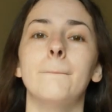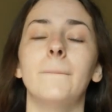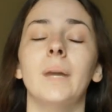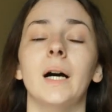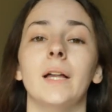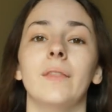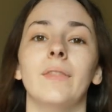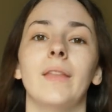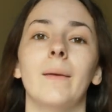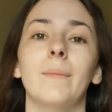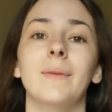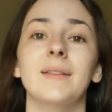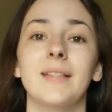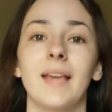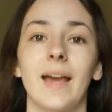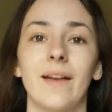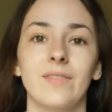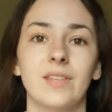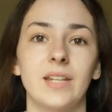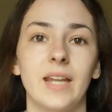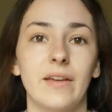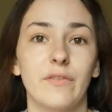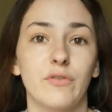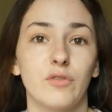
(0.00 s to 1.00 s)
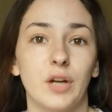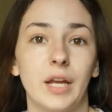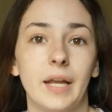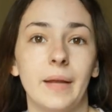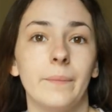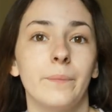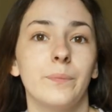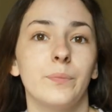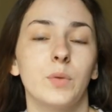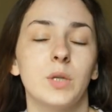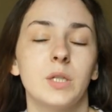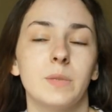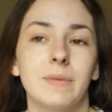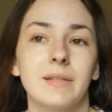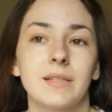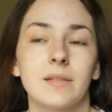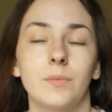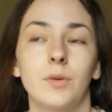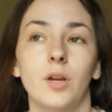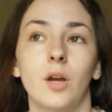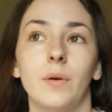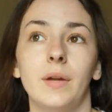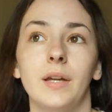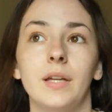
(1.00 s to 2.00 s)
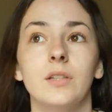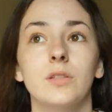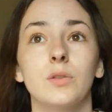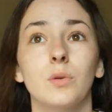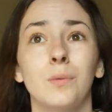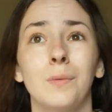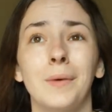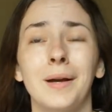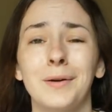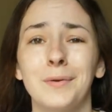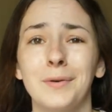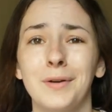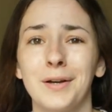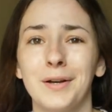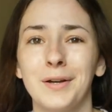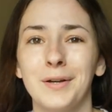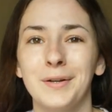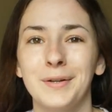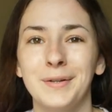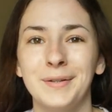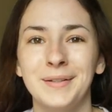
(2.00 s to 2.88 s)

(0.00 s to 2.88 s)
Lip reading: But that means I have today free, which means I'm going to Wilko.